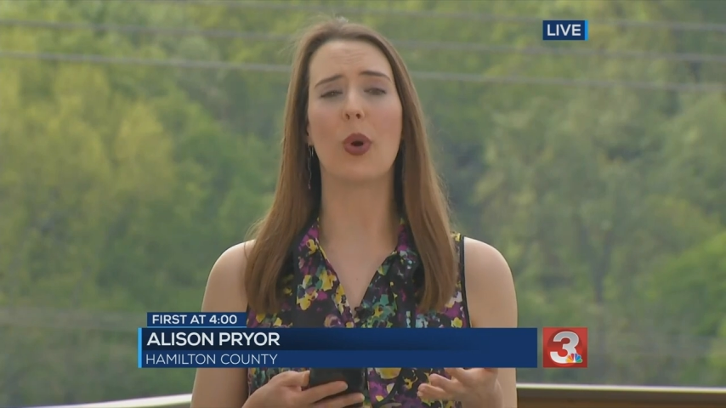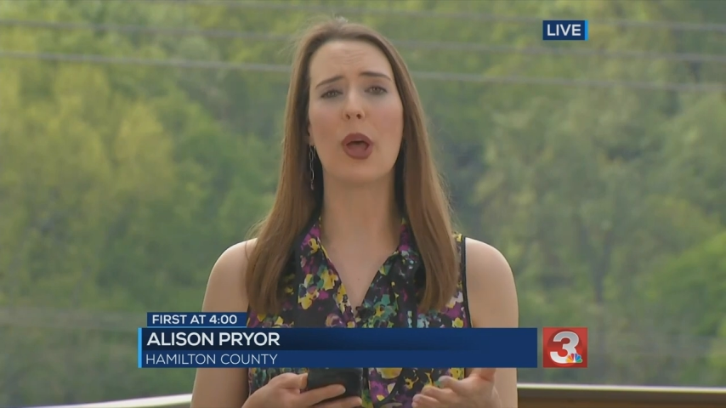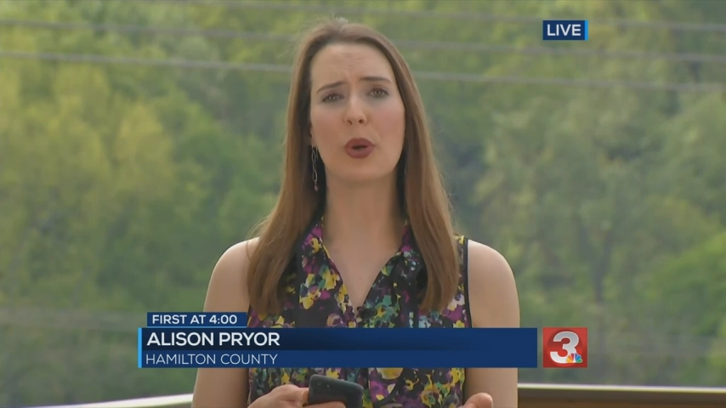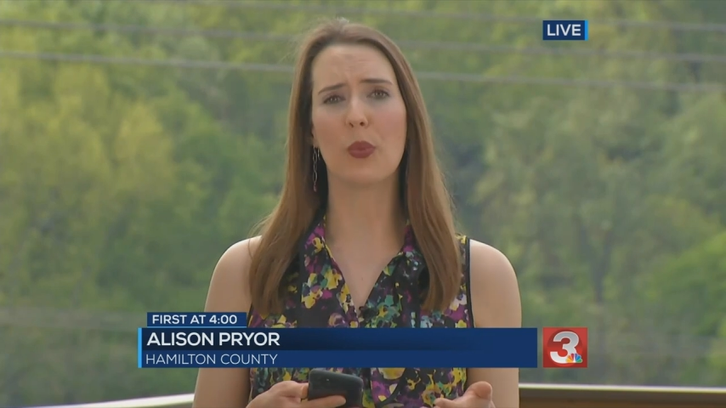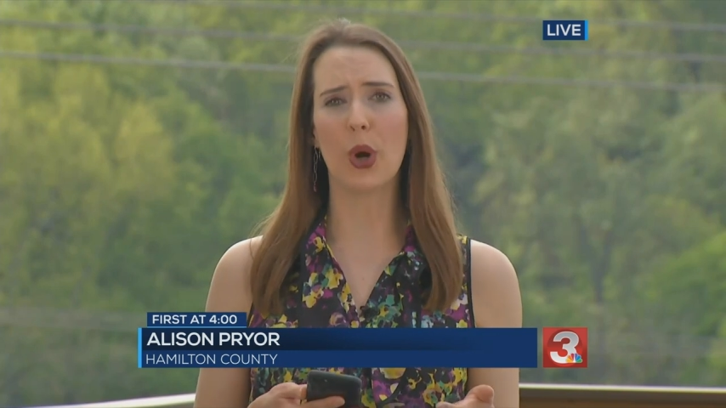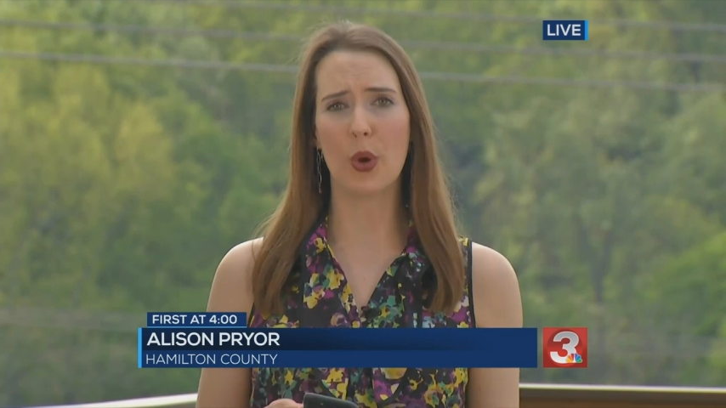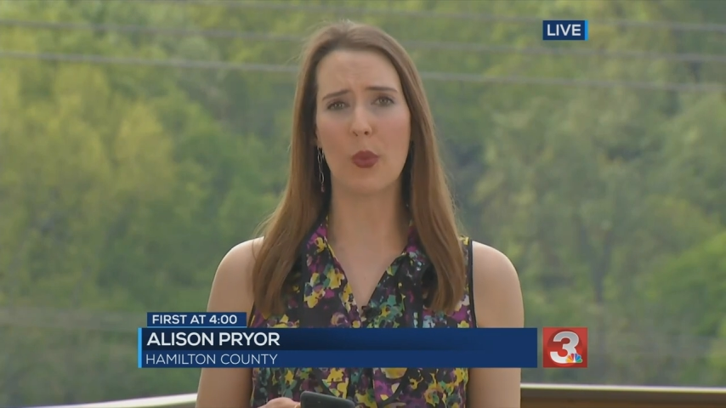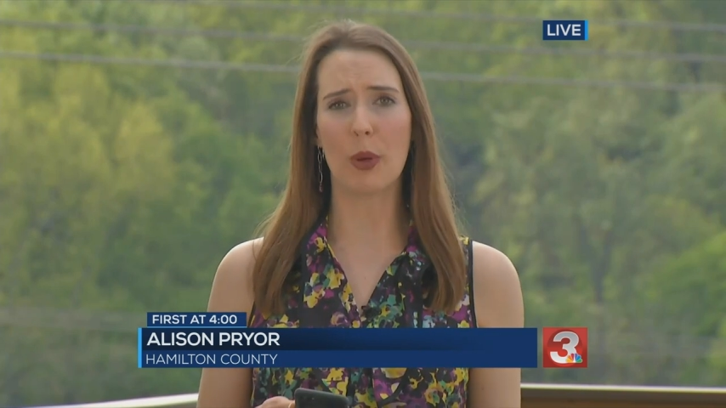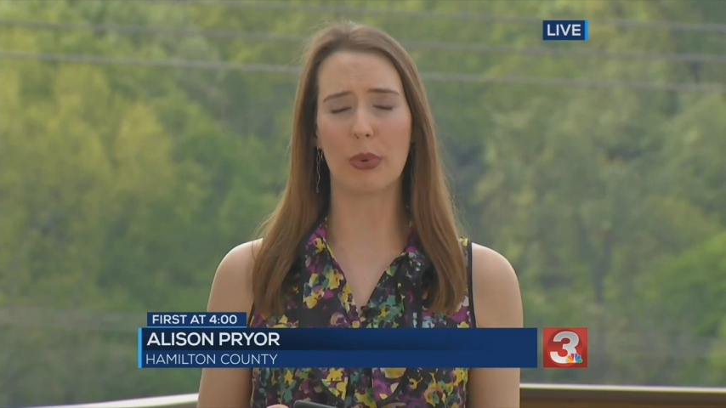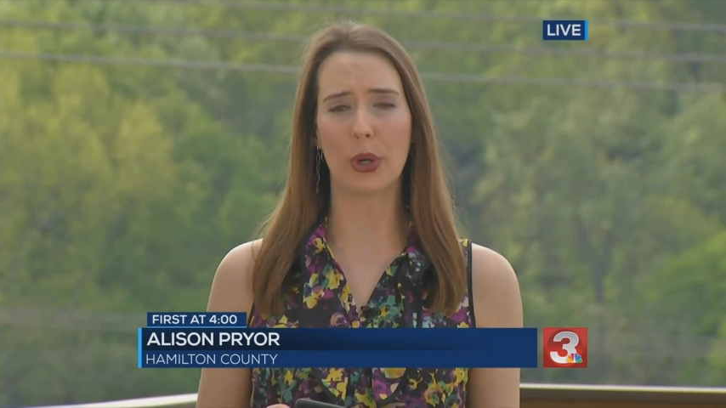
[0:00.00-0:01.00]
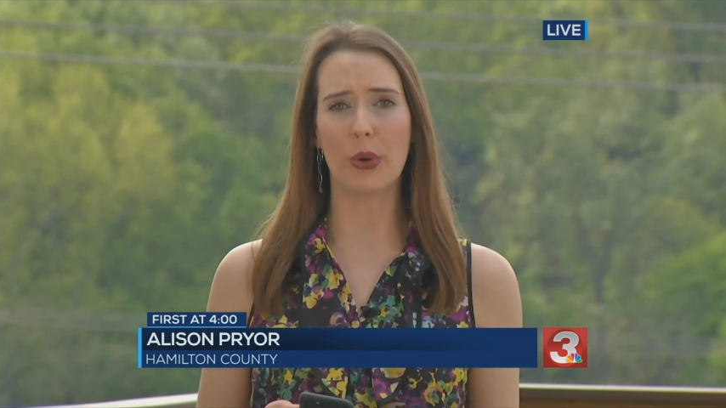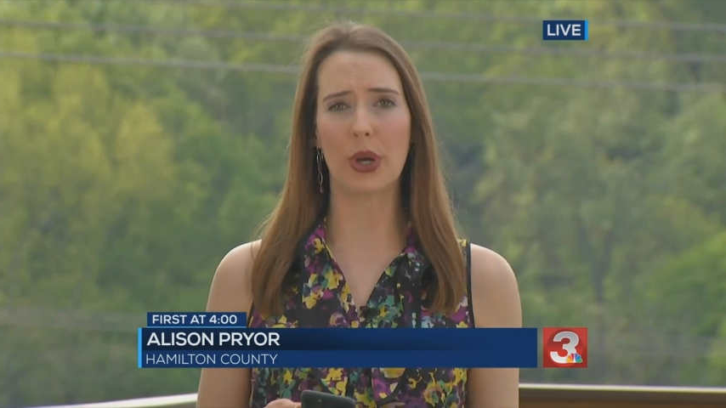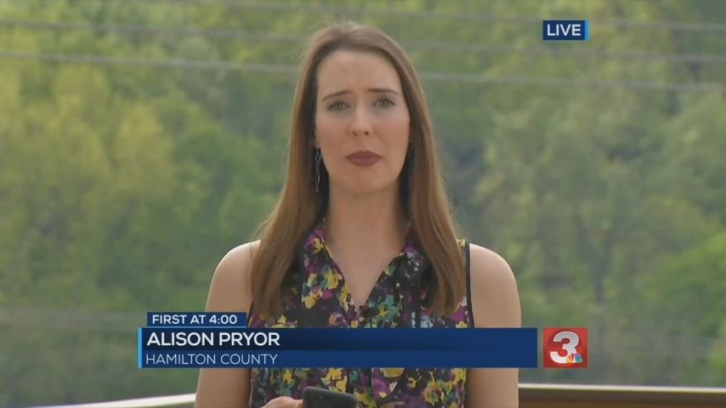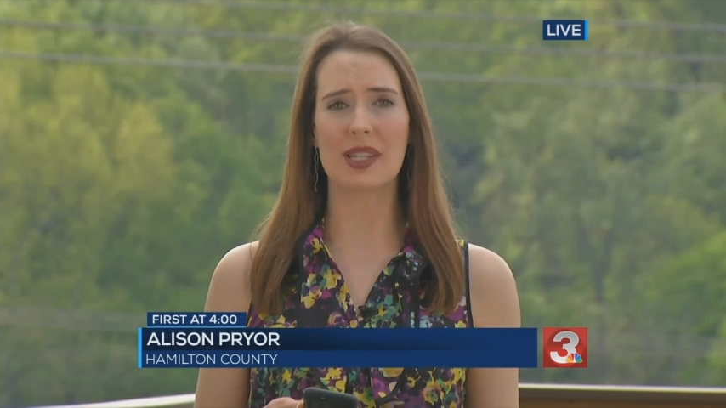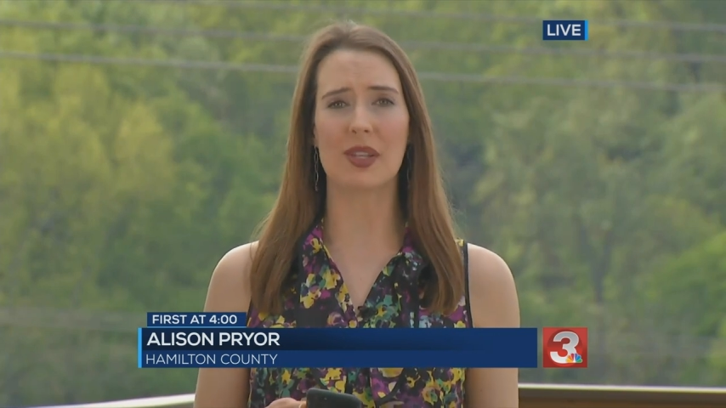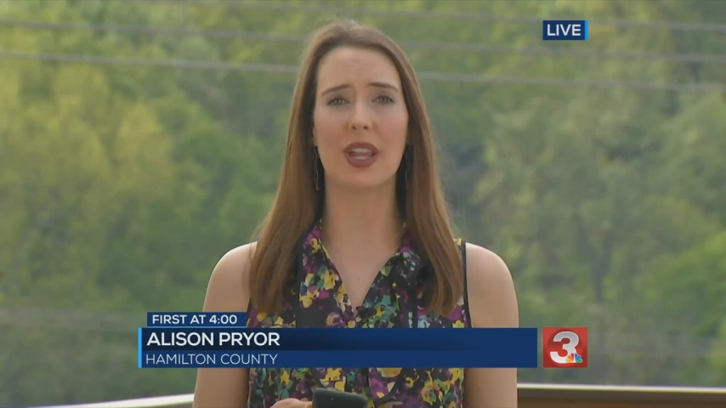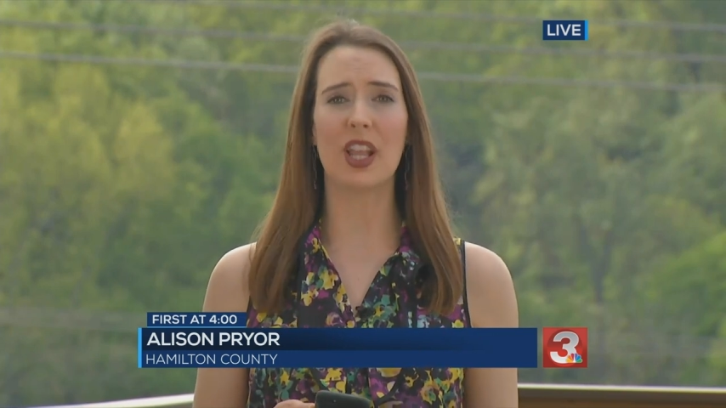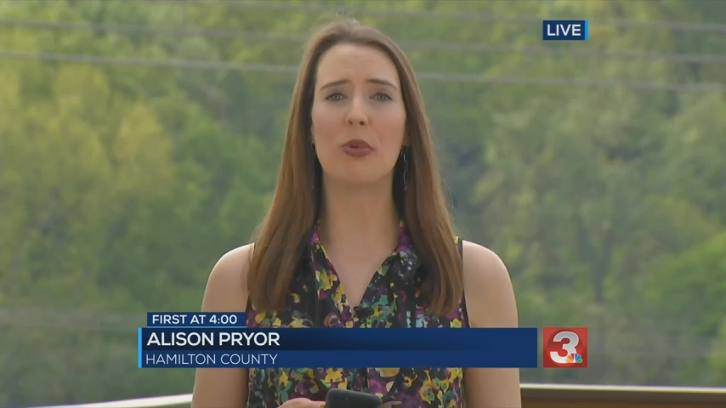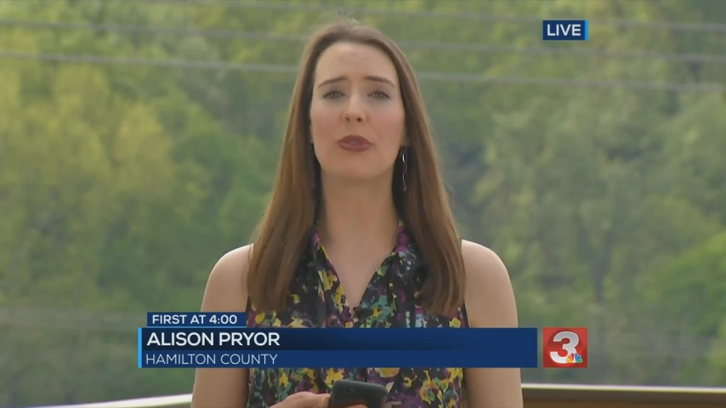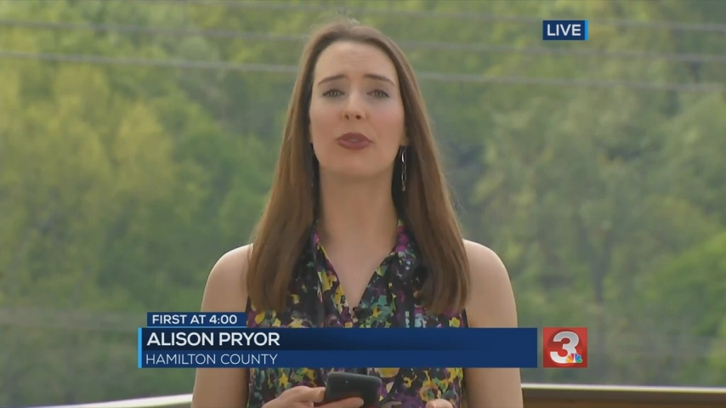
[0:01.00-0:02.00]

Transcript: Weather 101 program that's available